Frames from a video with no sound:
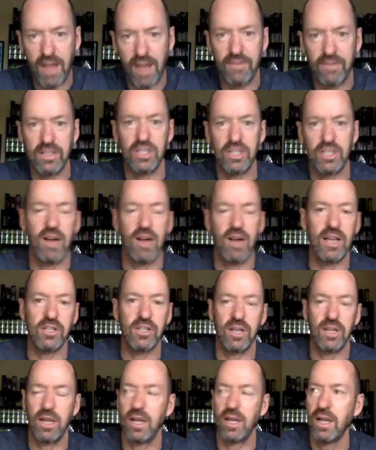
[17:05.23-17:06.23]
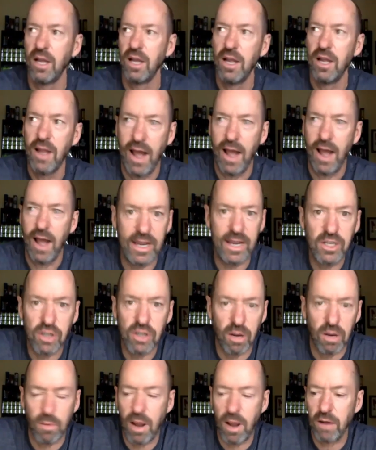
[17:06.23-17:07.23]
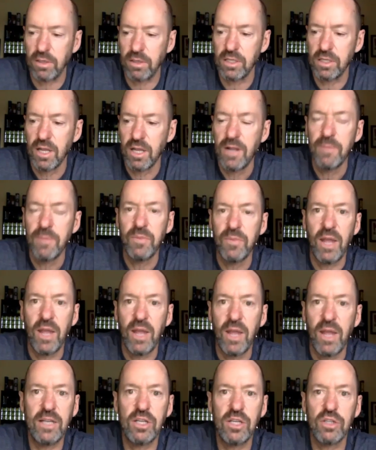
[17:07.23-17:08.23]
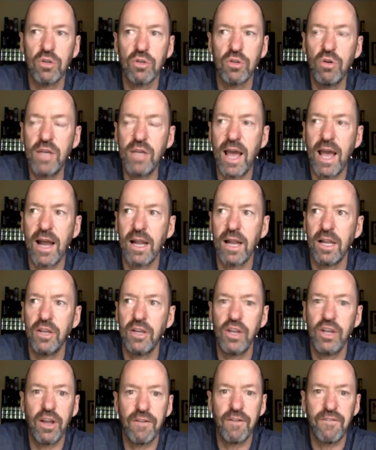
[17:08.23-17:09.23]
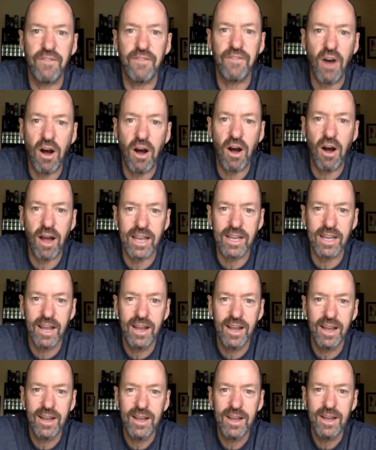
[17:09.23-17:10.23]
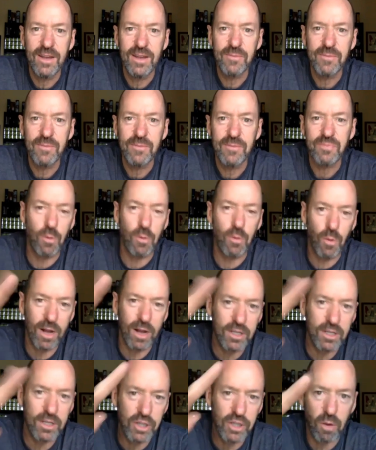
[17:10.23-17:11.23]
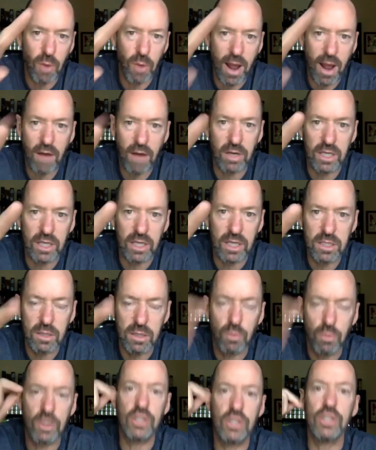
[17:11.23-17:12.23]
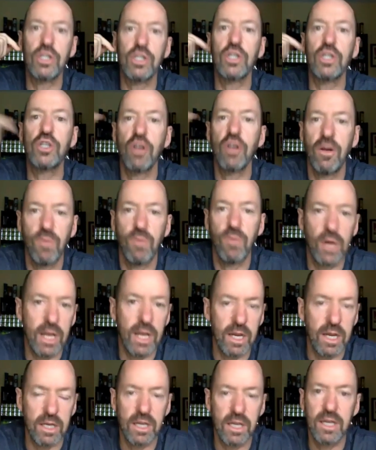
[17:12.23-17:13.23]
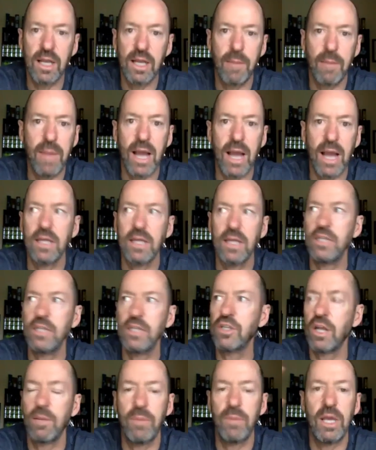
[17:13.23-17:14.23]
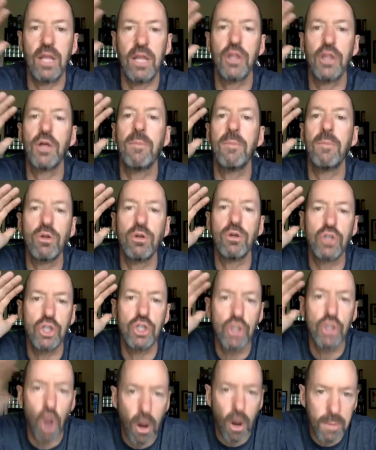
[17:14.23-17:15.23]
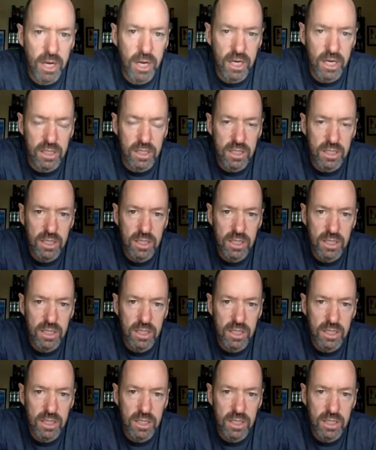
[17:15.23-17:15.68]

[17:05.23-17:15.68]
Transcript: and slash it in eight shot rallies. And then just look at it and you're going to find that one shot rallies, which is the serve went in and didn't come back, is going to be the most dominant.